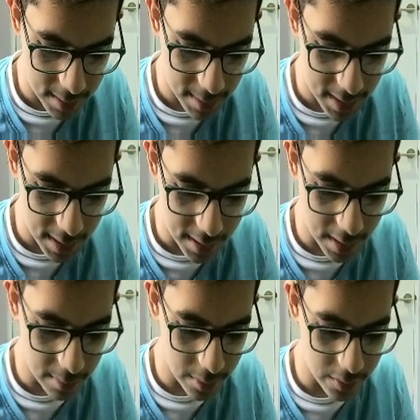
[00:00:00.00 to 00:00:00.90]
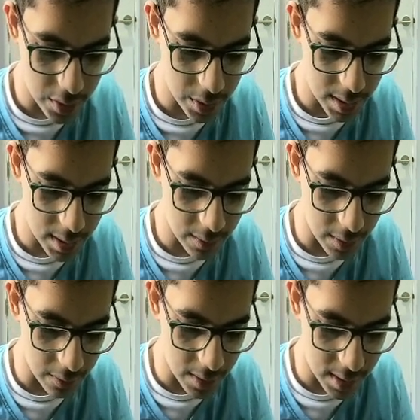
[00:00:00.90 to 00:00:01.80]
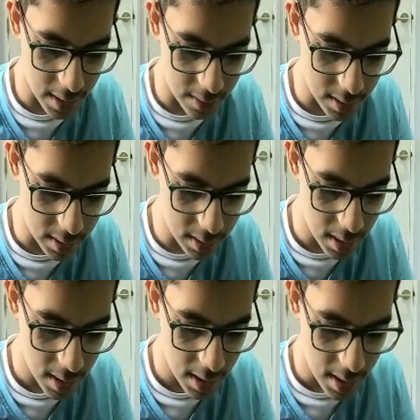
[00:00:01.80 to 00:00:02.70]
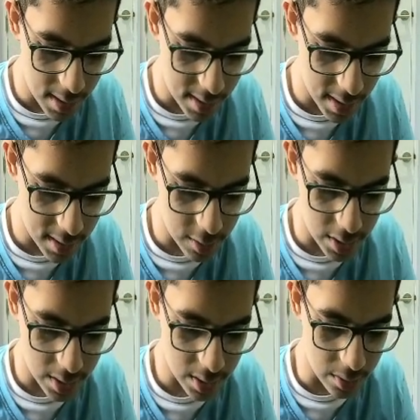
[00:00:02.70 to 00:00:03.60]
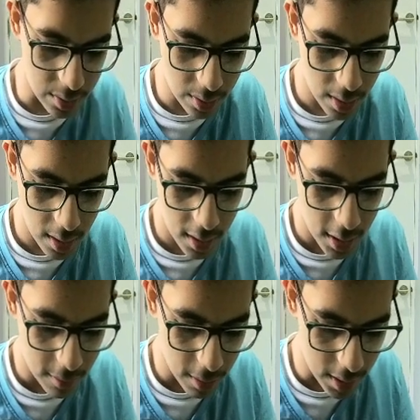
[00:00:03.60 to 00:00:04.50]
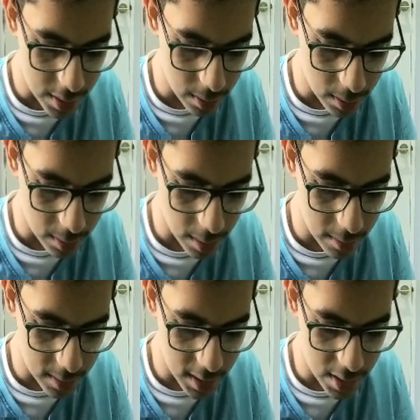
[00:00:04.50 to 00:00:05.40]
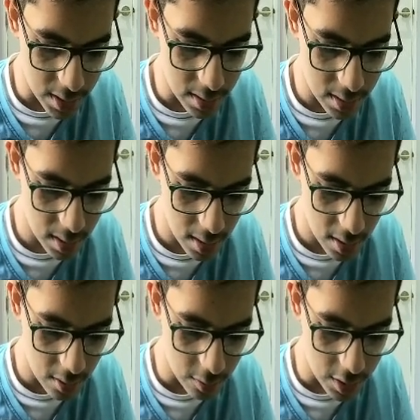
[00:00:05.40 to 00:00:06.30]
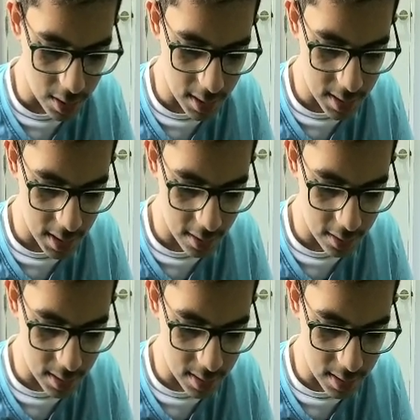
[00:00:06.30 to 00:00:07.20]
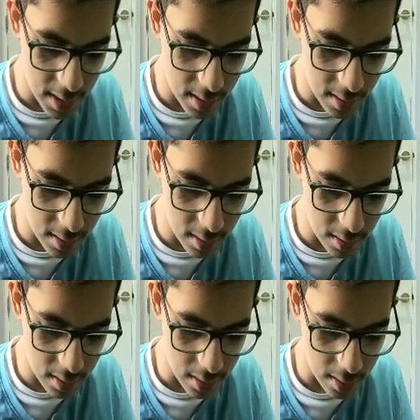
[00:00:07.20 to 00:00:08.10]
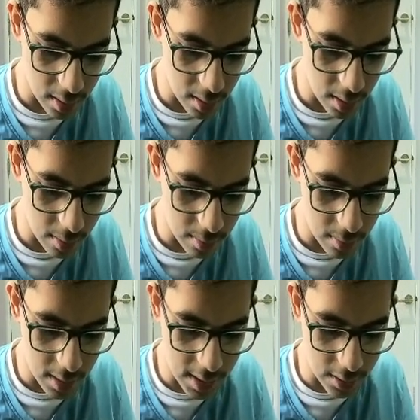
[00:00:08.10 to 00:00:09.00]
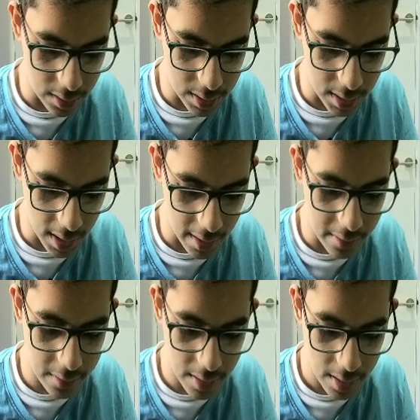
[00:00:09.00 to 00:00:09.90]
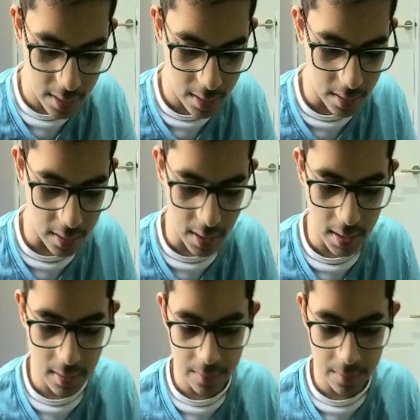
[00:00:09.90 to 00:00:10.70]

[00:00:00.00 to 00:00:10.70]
basically the number of choices for the first character, in this case which is 2, plus all the permutations which these characters then lead on to have. Okay,